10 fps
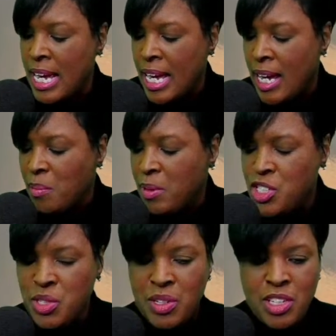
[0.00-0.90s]
Be
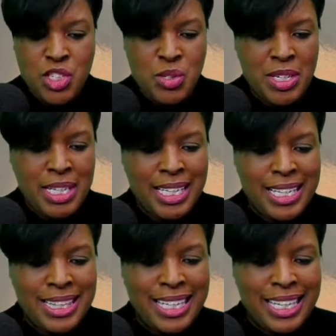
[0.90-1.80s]
sure that you click
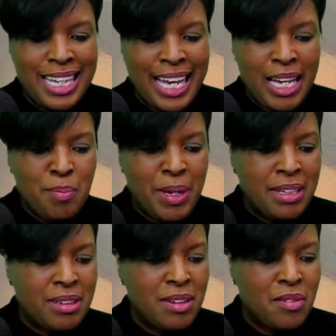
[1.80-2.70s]
the like
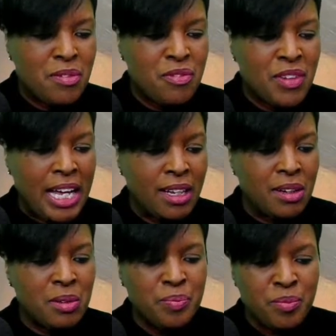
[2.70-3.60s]
button,
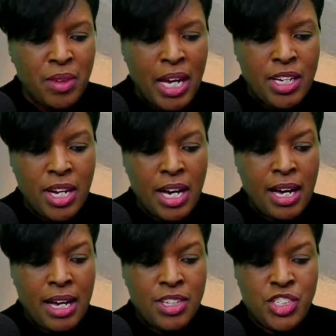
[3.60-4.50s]
follow,
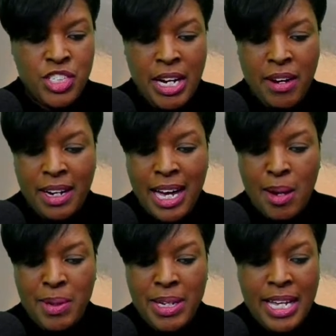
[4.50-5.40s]
share,
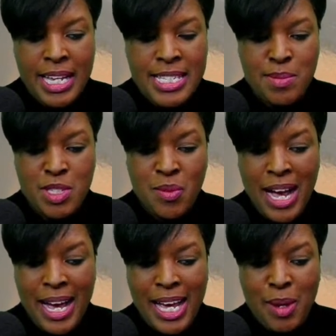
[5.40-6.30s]
comment, and
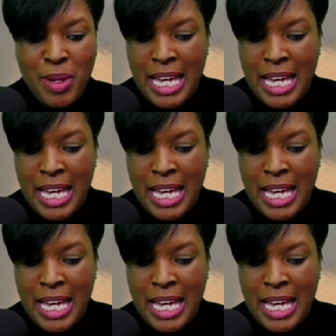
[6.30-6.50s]
subscribe.